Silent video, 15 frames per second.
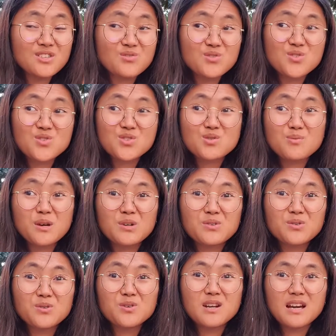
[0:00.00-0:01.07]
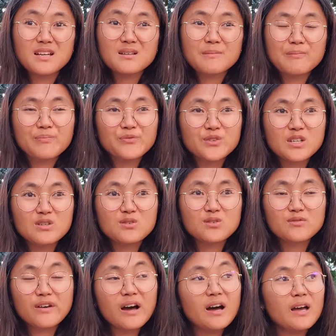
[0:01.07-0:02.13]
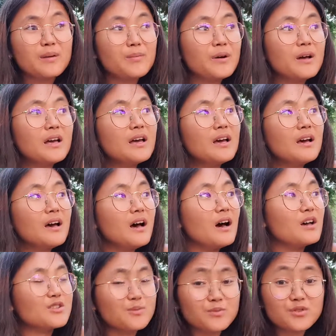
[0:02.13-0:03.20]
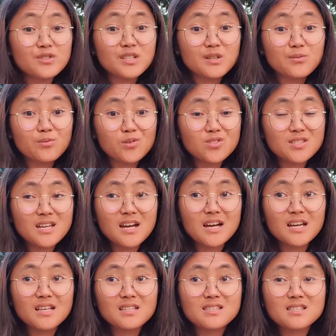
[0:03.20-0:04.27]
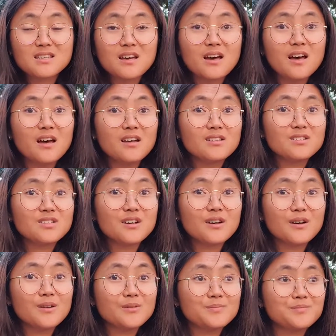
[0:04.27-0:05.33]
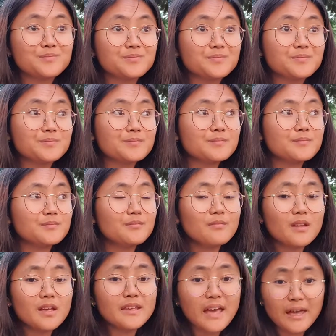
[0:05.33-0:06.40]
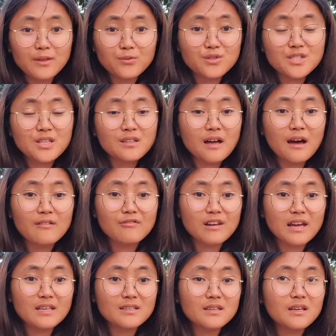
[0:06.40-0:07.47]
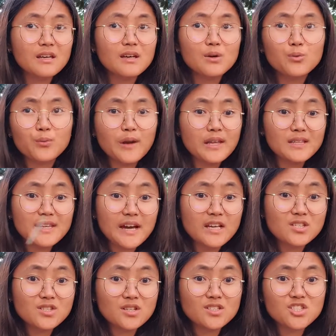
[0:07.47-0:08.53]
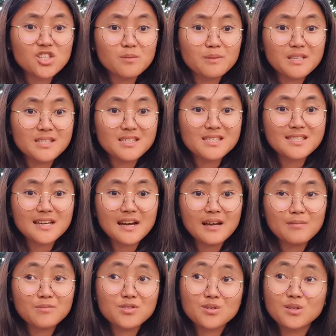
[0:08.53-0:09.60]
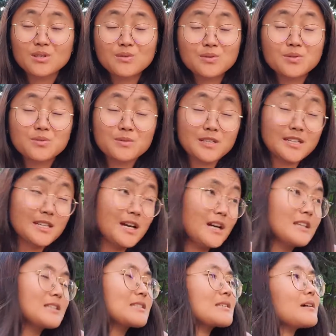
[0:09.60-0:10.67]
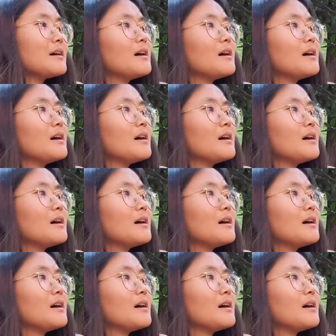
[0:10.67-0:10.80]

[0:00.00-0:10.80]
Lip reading: It was super cool, like really good vibe. The music was nice, and yeah, you didn't have like weird guys touching me this time, so it was really nice.